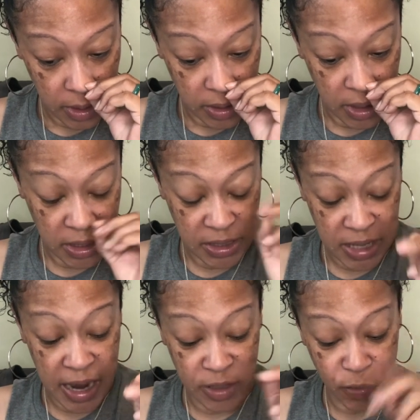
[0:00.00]
then these
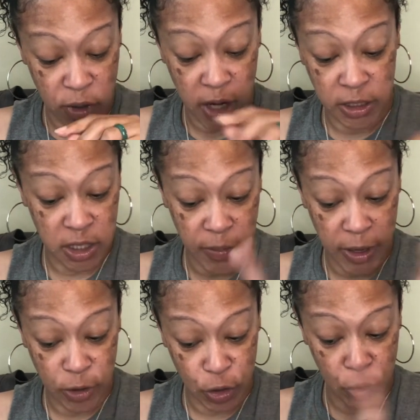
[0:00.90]
lies were not just
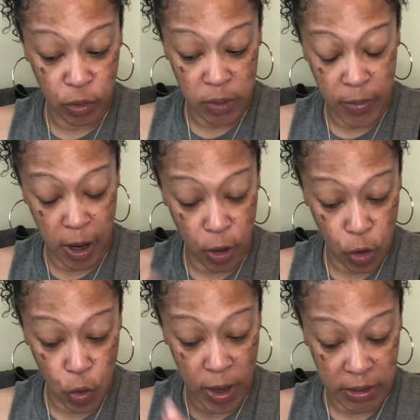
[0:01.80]
about you, it was about
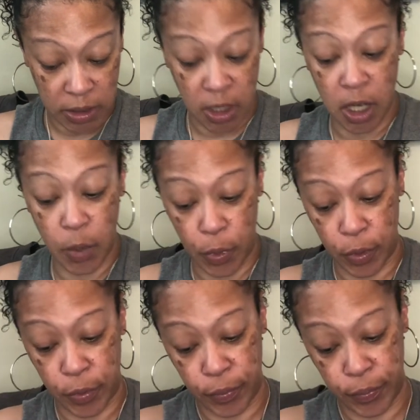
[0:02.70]
you as a couple